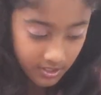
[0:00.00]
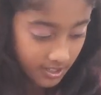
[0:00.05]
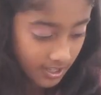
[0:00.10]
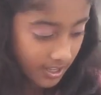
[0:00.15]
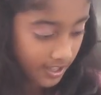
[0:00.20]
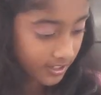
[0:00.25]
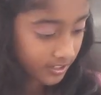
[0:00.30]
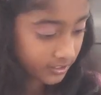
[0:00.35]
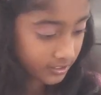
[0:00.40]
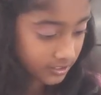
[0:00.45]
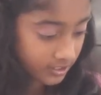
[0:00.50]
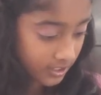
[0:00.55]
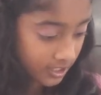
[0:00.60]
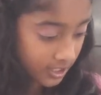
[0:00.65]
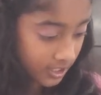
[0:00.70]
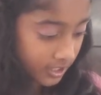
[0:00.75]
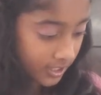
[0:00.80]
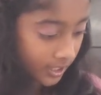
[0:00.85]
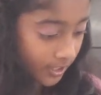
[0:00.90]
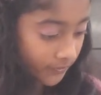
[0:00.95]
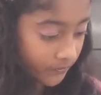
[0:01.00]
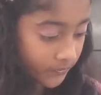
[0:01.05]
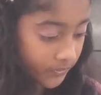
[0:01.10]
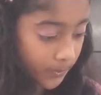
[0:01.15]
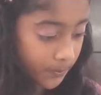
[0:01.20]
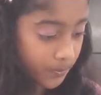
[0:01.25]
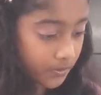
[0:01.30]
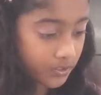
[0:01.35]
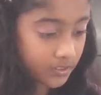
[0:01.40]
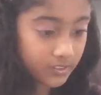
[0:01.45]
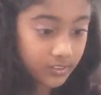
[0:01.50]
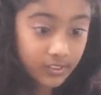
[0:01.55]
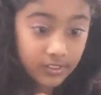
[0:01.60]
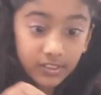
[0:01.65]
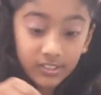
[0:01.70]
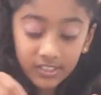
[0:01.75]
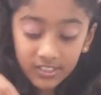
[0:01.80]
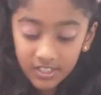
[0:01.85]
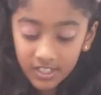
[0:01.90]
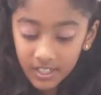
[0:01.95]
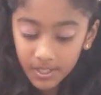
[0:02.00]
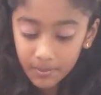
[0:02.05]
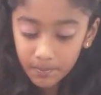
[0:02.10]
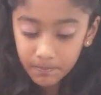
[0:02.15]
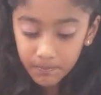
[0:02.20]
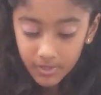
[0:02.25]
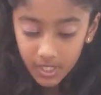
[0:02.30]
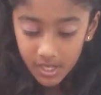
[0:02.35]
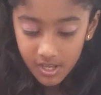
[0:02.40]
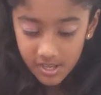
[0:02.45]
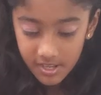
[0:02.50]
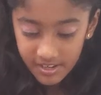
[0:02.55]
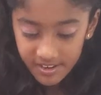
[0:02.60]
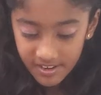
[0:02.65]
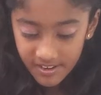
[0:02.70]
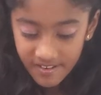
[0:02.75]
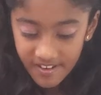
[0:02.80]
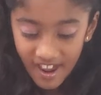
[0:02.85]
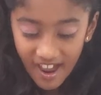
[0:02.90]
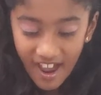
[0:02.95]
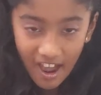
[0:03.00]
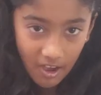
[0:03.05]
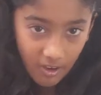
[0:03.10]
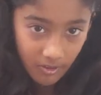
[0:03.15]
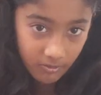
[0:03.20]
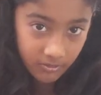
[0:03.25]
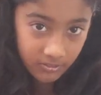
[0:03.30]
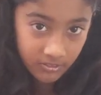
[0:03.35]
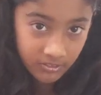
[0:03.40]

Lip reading: And it's easier if you put the tip down.